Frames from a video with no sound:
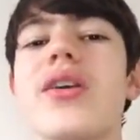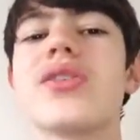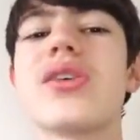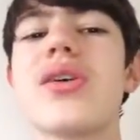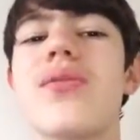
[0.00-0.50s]

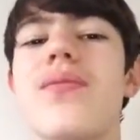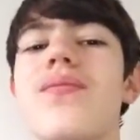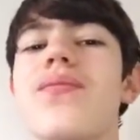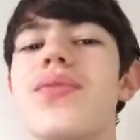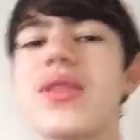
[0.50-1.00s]
So,
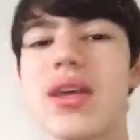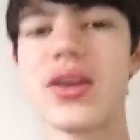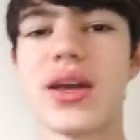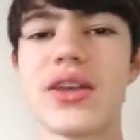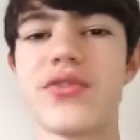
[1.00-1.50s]
thank
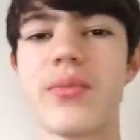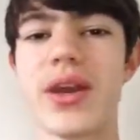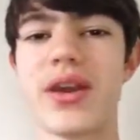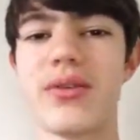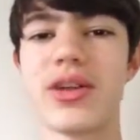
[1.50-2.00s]
you guys for
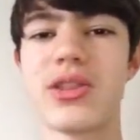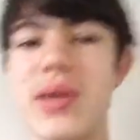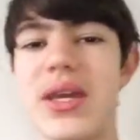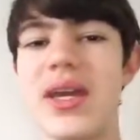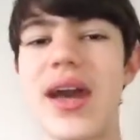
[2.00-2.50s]
bearing
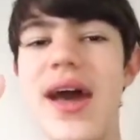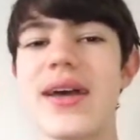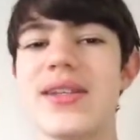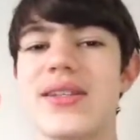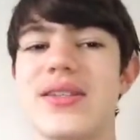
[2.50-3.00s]
with me
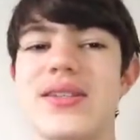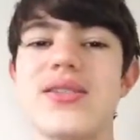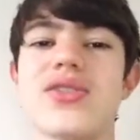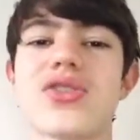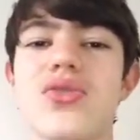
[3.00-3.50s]

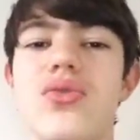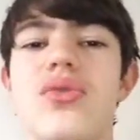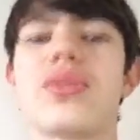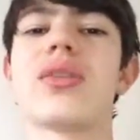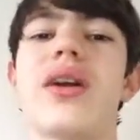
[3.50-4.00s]
as
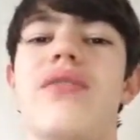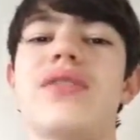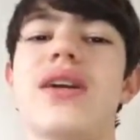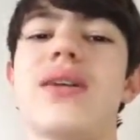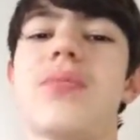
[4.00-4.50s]
school and
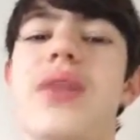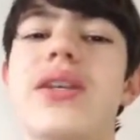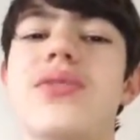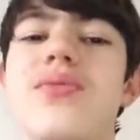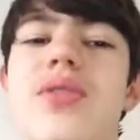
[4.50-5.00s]
life take place.